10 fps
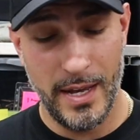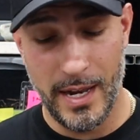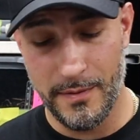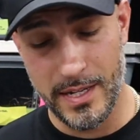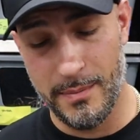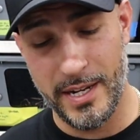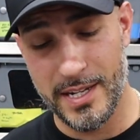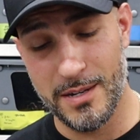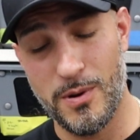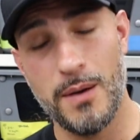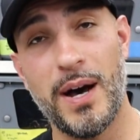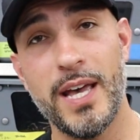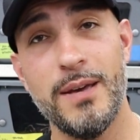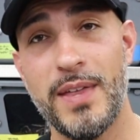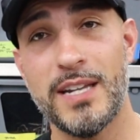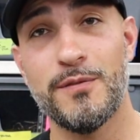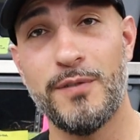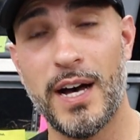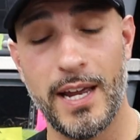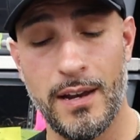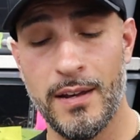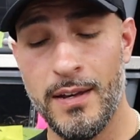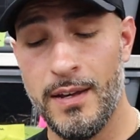And if somebody doesn't want to buy them, that's fine.